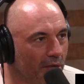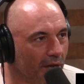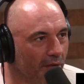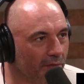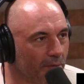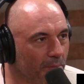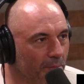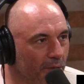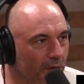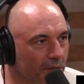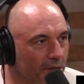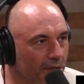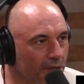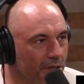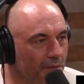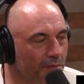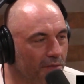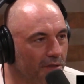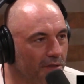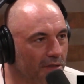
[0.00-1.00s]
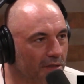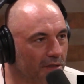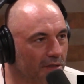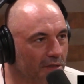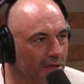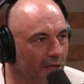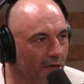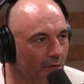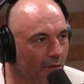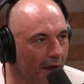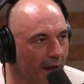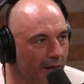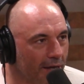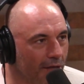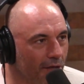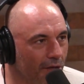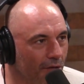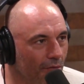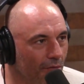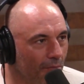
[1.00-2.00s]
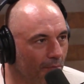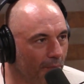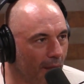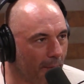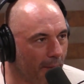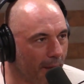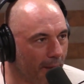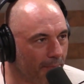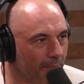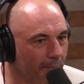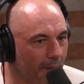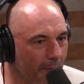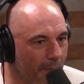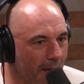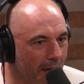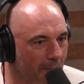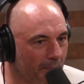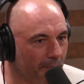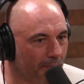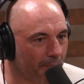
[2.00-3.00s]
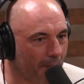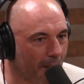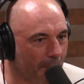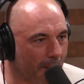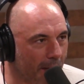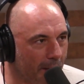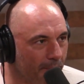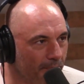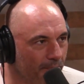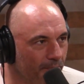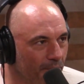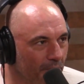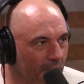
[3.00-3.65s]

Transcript: every punch. He was just cracking you. Pap, pap, pap, pap, pap.